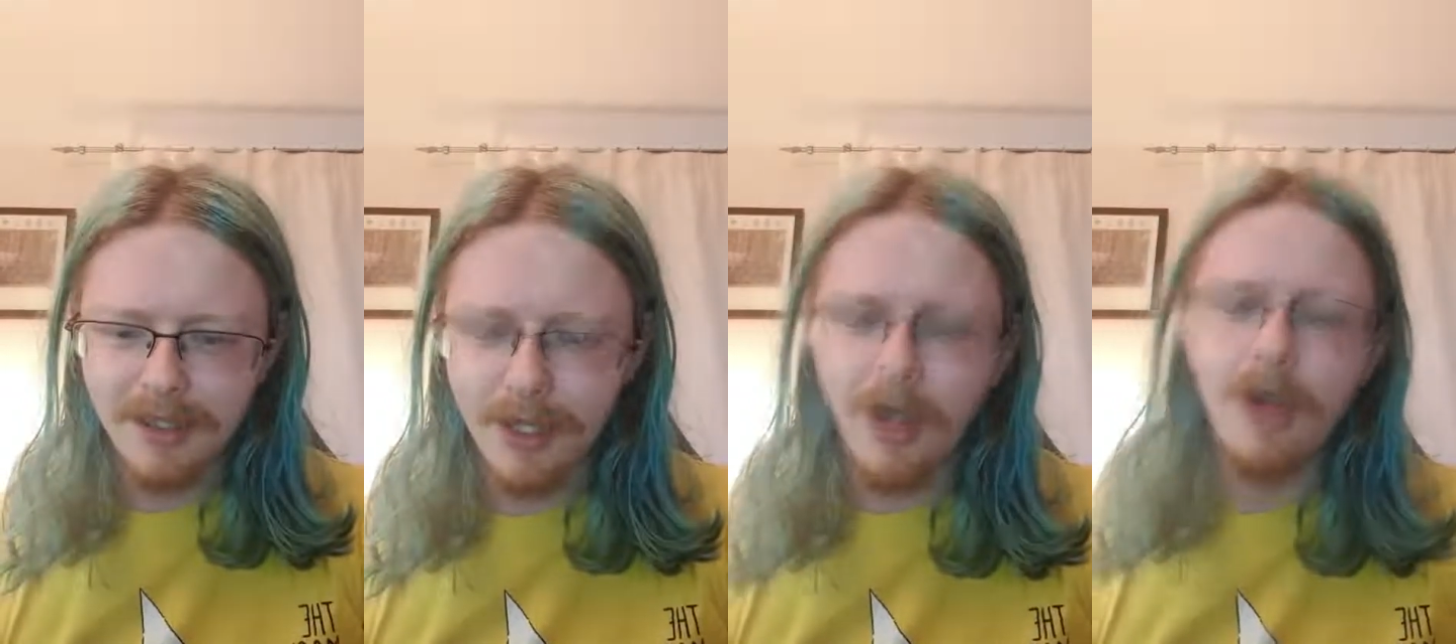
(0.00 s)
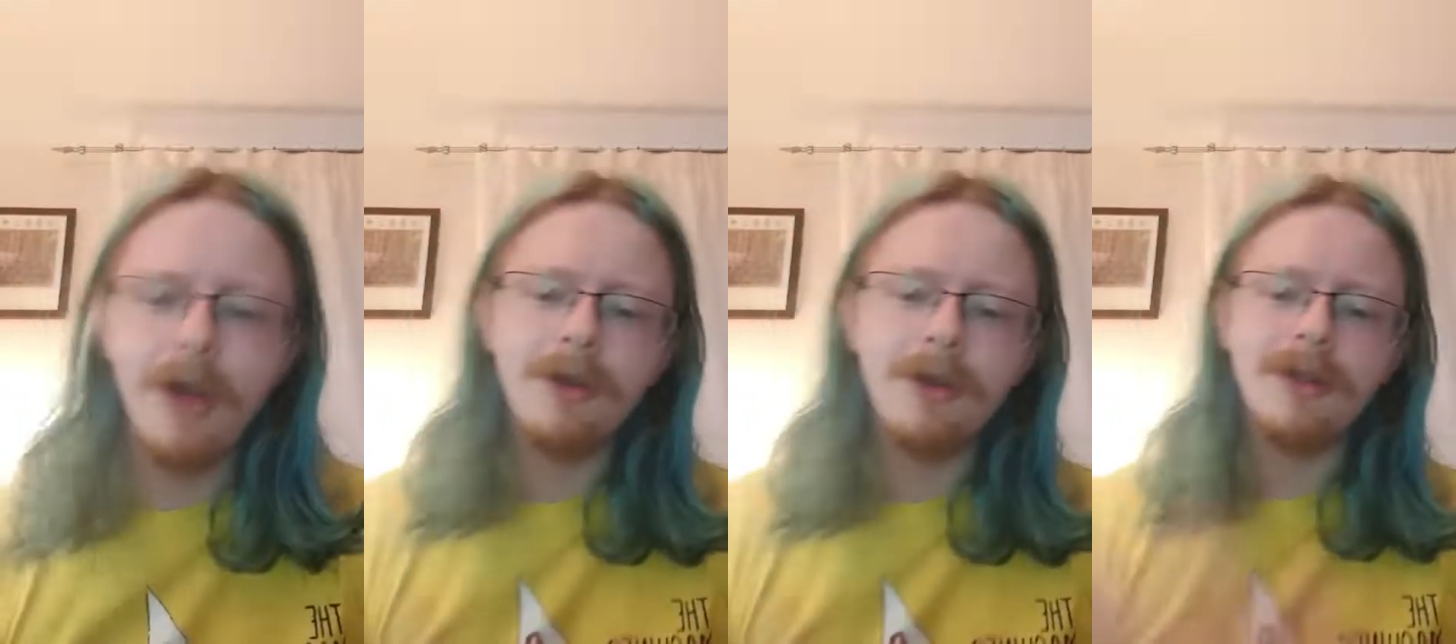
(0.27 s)

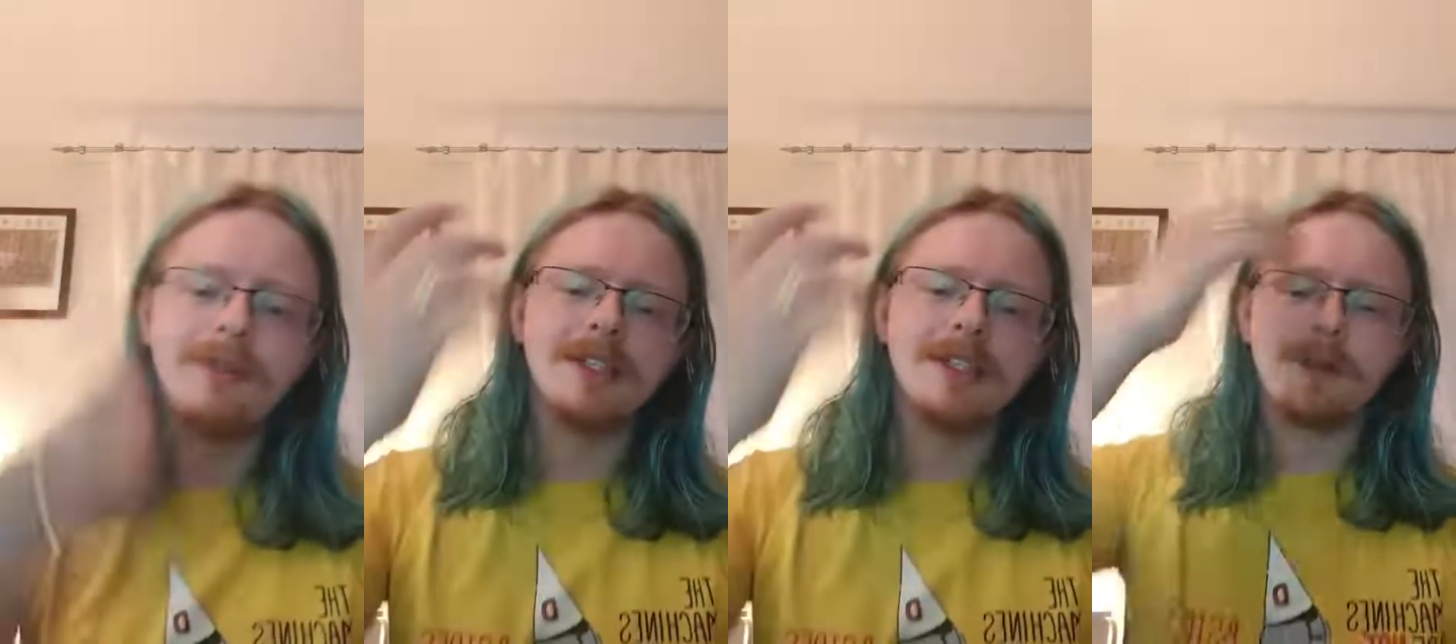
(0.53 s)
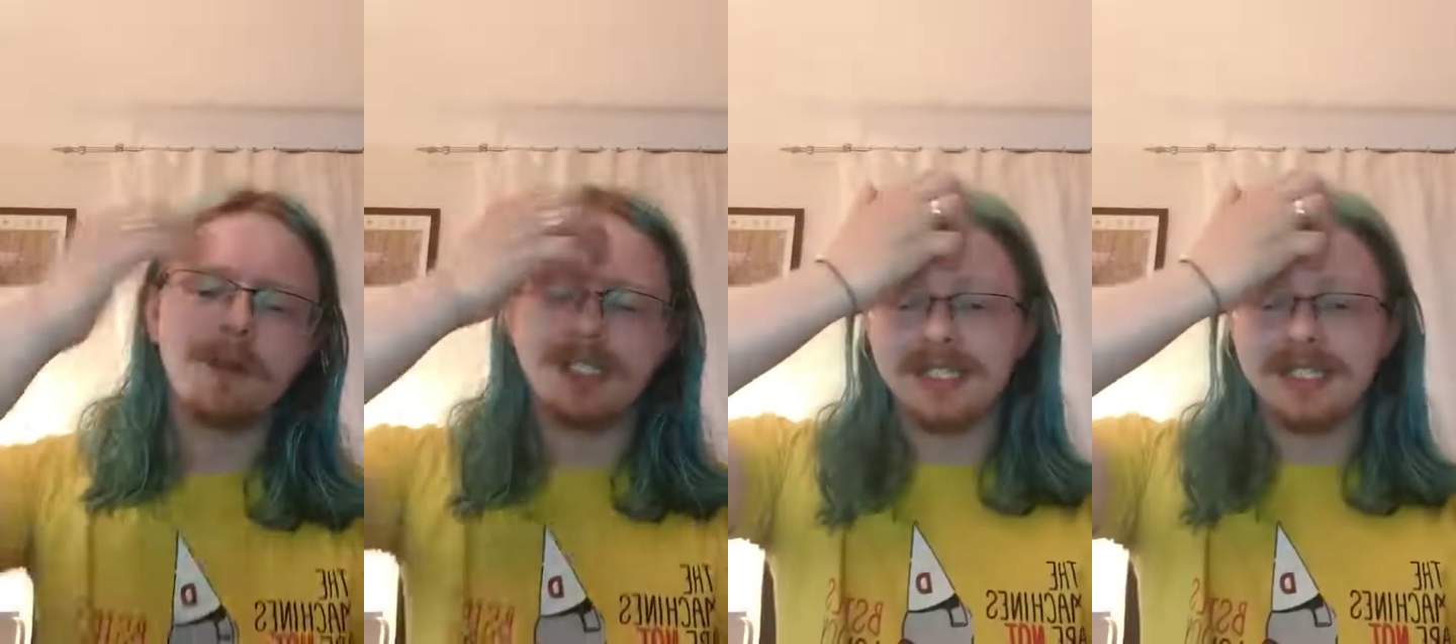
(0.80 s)

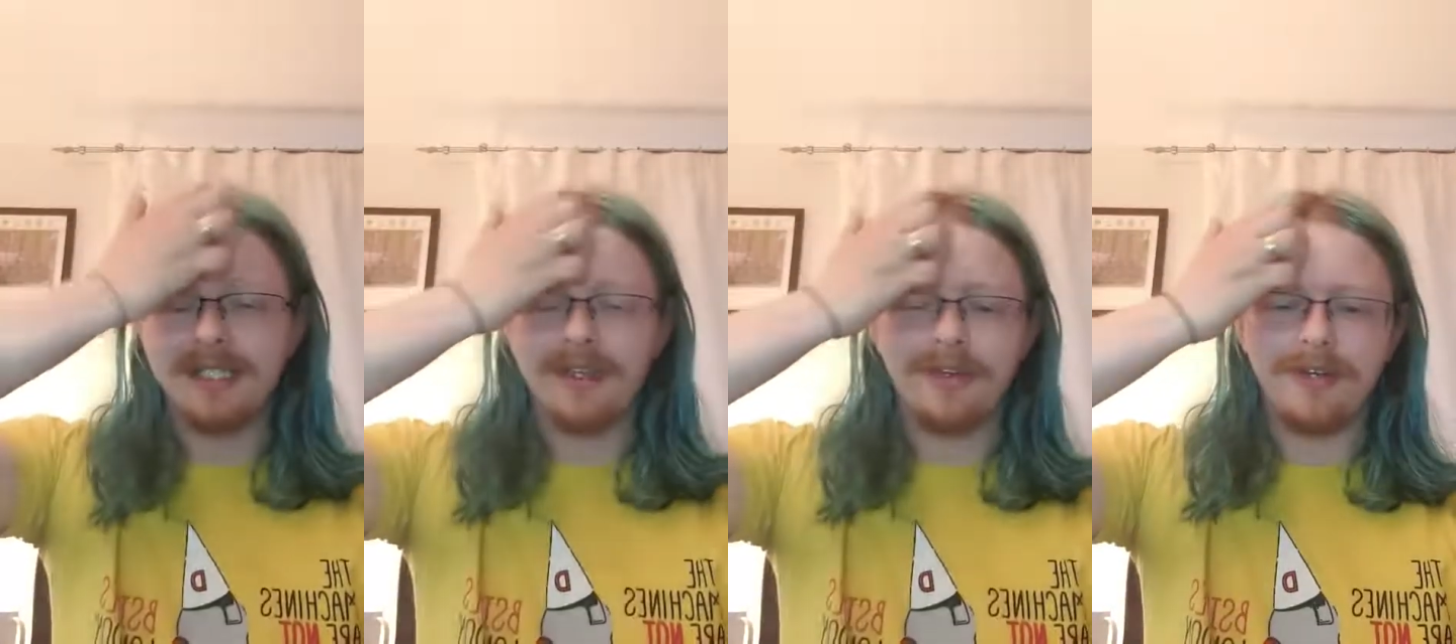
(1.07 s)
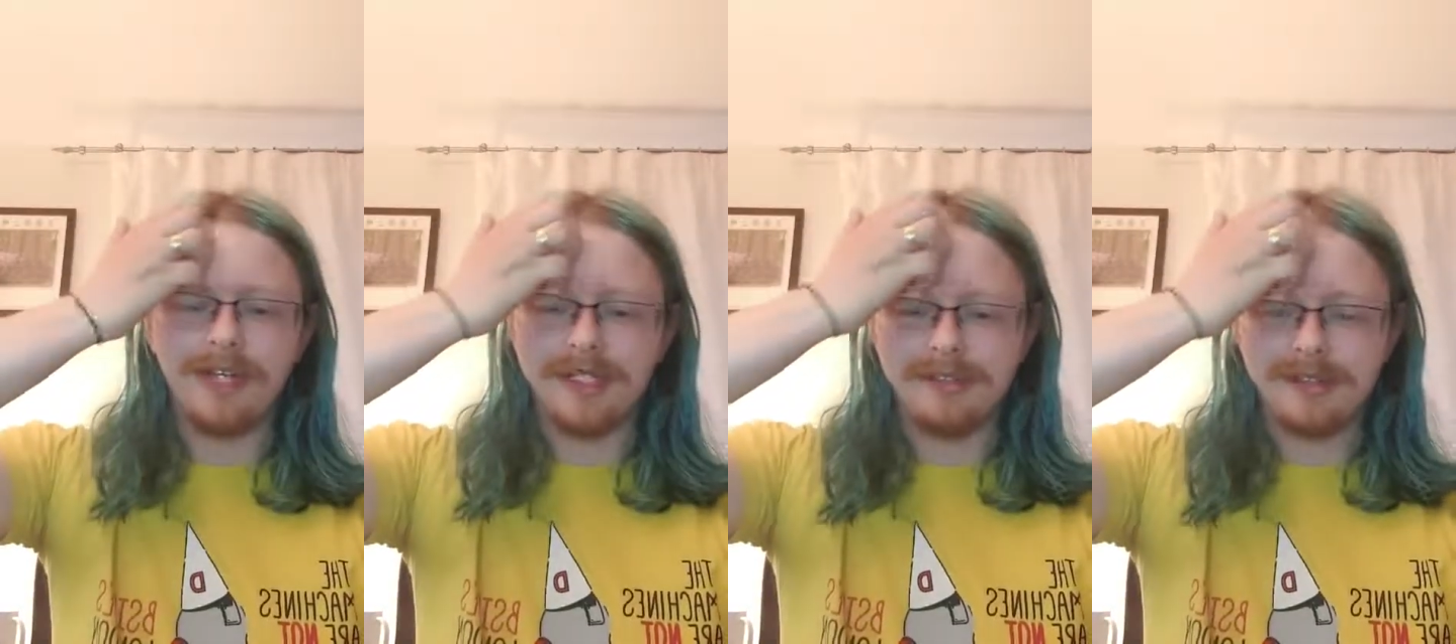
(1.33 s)
Advanced persistent
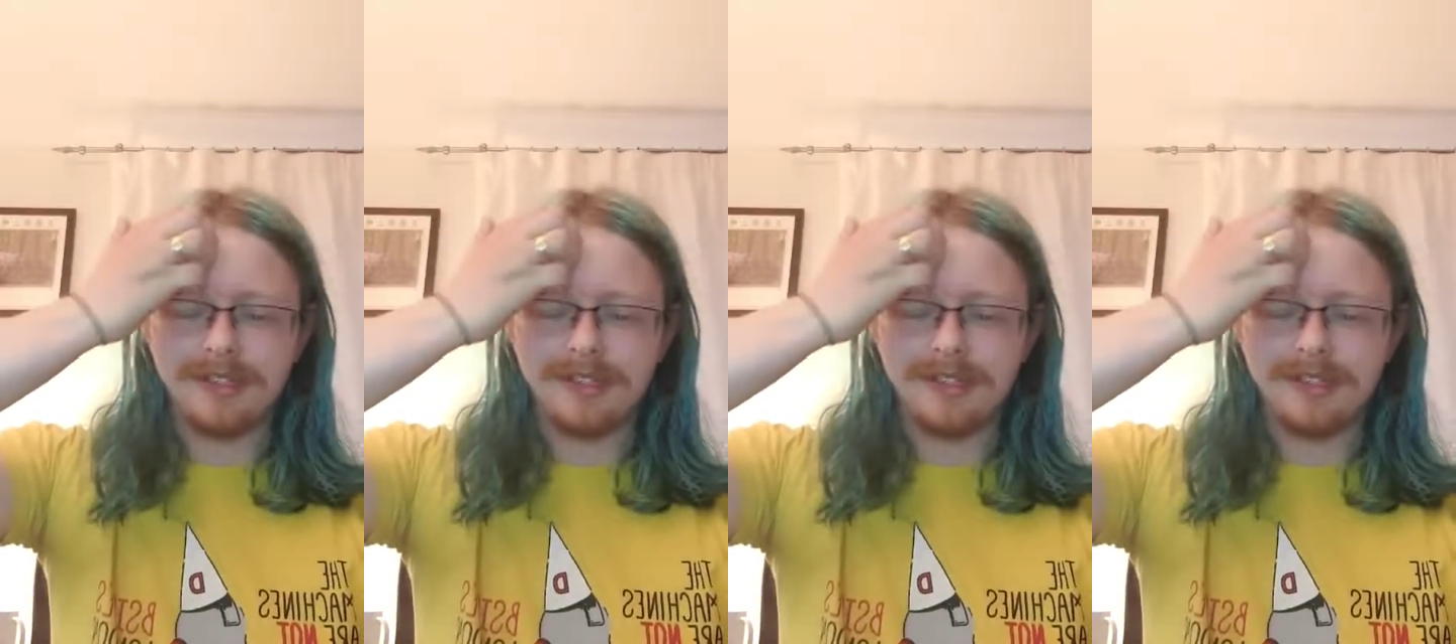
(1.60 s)
threat.